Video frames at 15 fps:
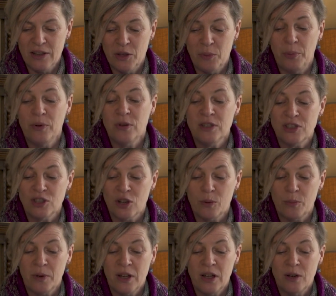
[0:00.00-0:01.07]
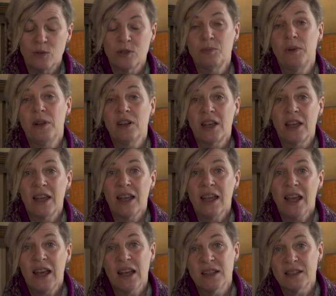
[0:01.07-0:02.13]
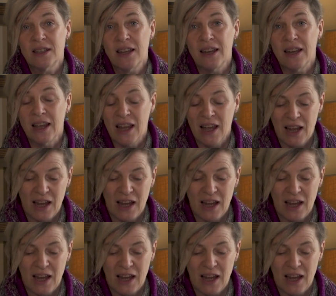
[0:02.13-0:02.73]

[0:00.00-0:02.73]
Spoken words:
The boys' job was plucking and skinning.